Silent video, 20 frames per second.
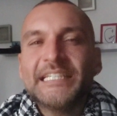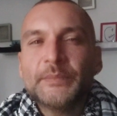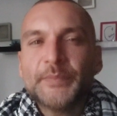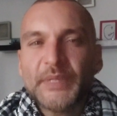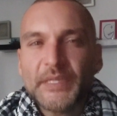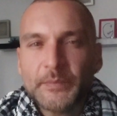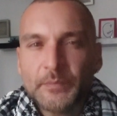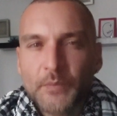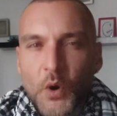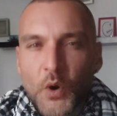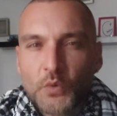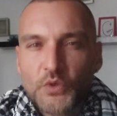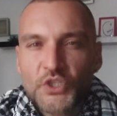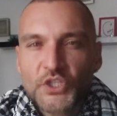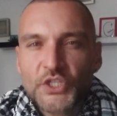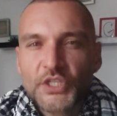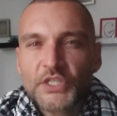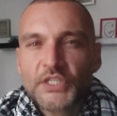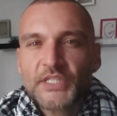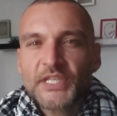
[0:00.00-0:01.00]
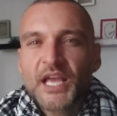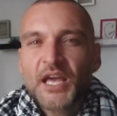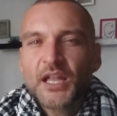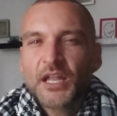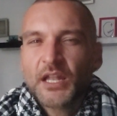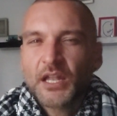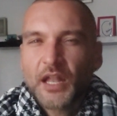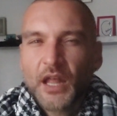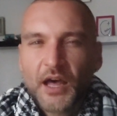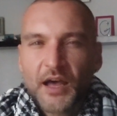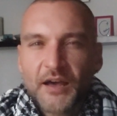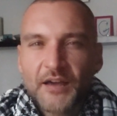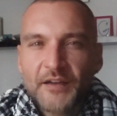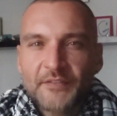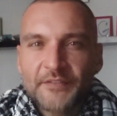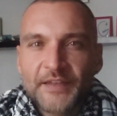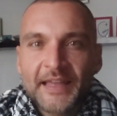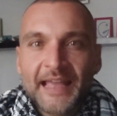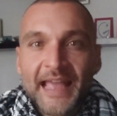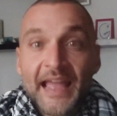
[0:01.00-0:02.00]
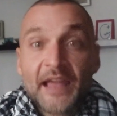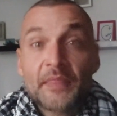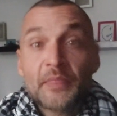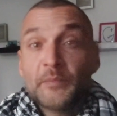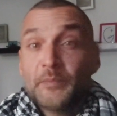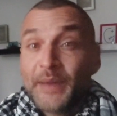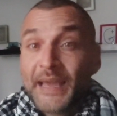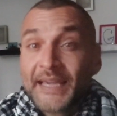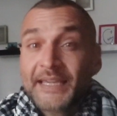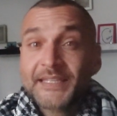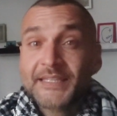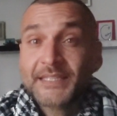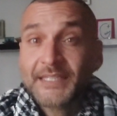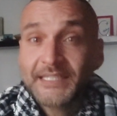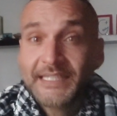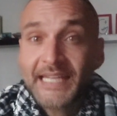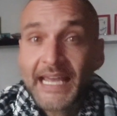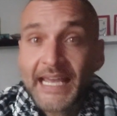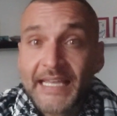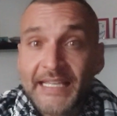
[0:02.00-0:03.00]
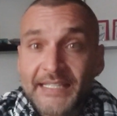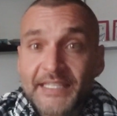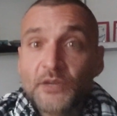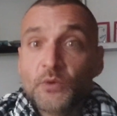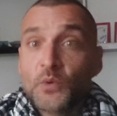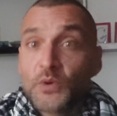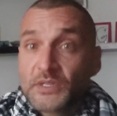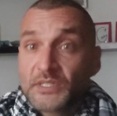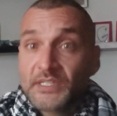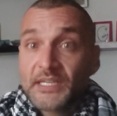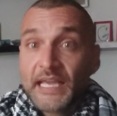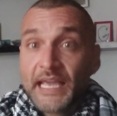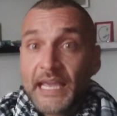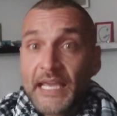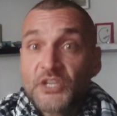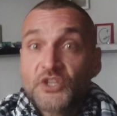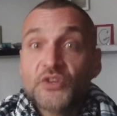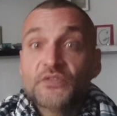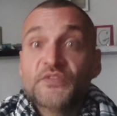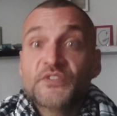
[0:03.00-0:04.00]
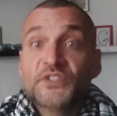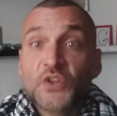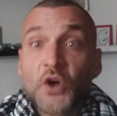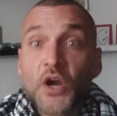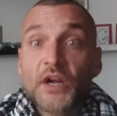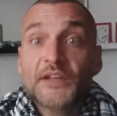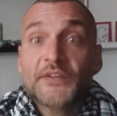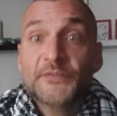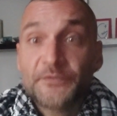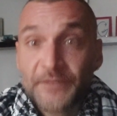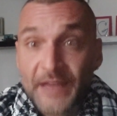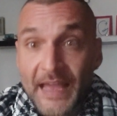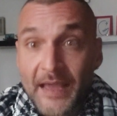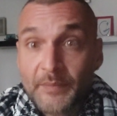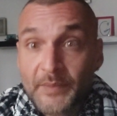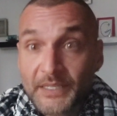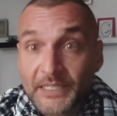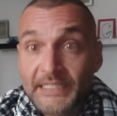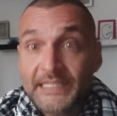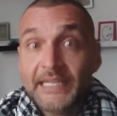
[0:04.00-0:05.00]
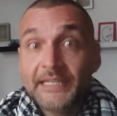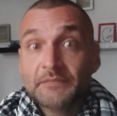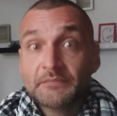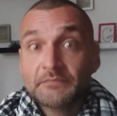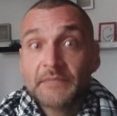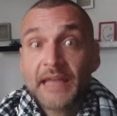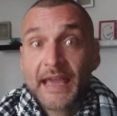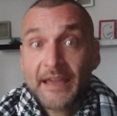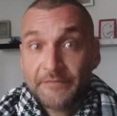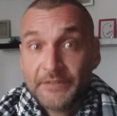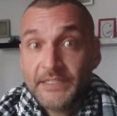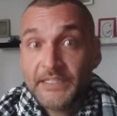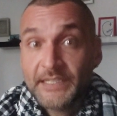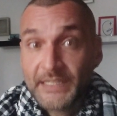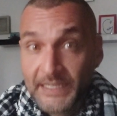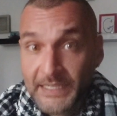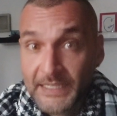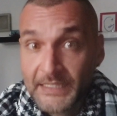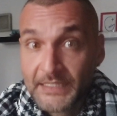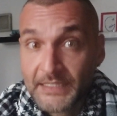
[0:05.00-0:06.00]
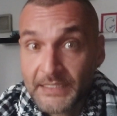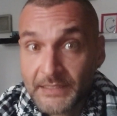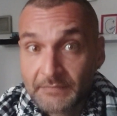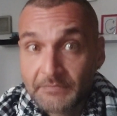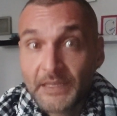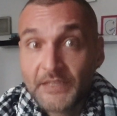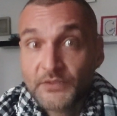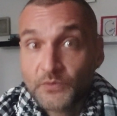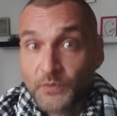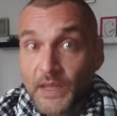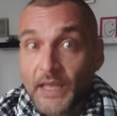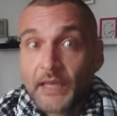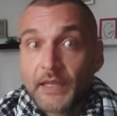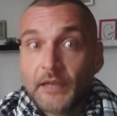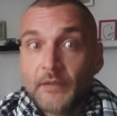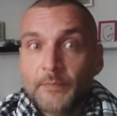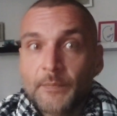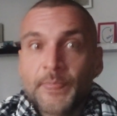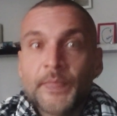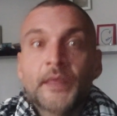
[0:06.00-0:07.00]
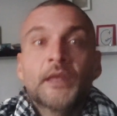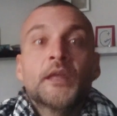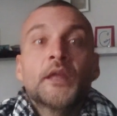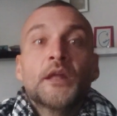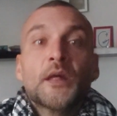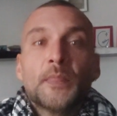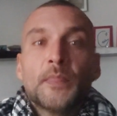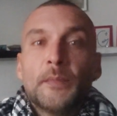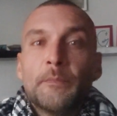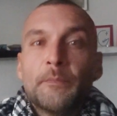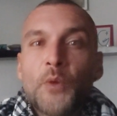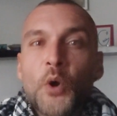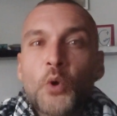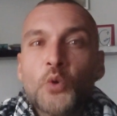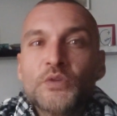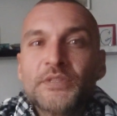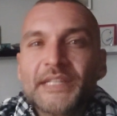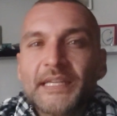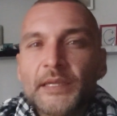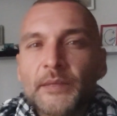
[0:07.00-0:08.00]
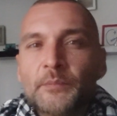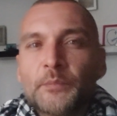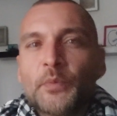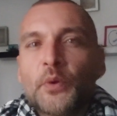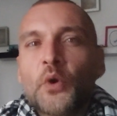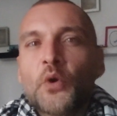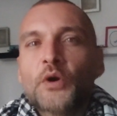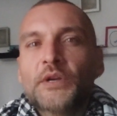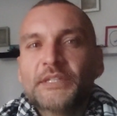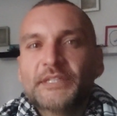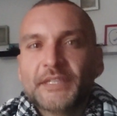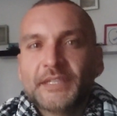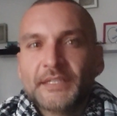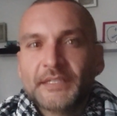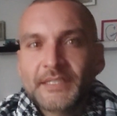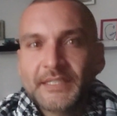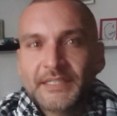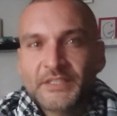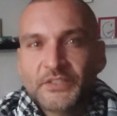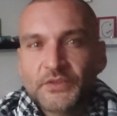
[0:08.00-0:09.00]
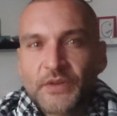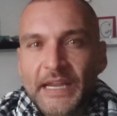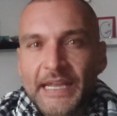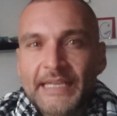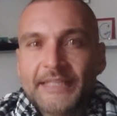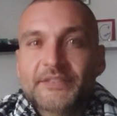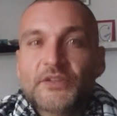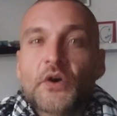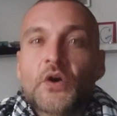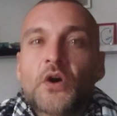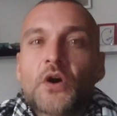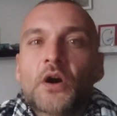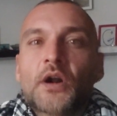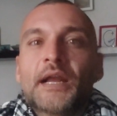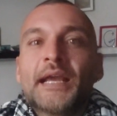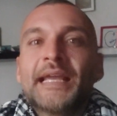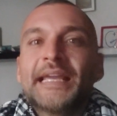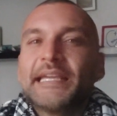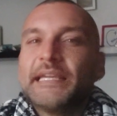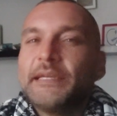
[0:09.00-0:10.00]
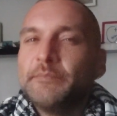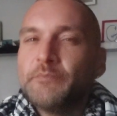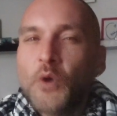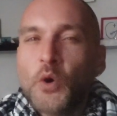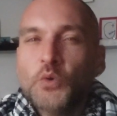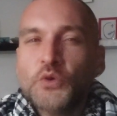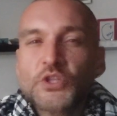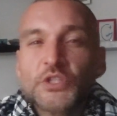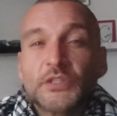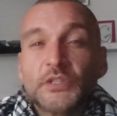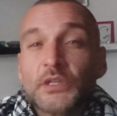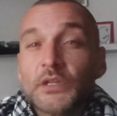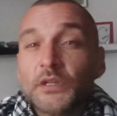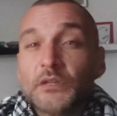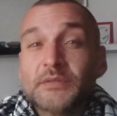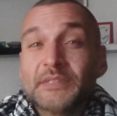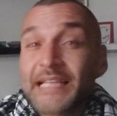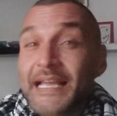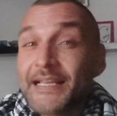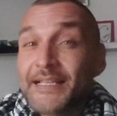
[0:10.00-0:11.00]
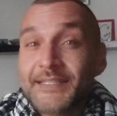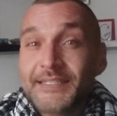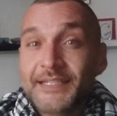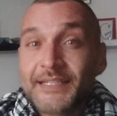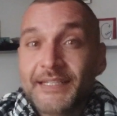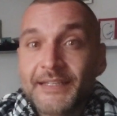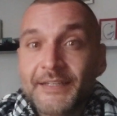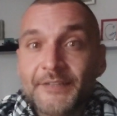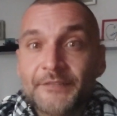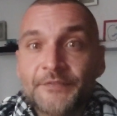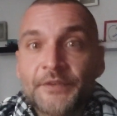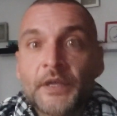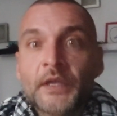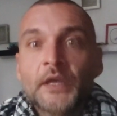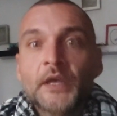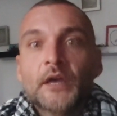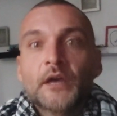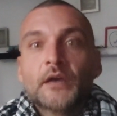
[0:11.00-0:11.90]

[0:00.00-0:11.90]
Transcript: deep emotions, love. And back in the days, it was the age of starting family and having kids as well. The most important traits are emotional, sensitive,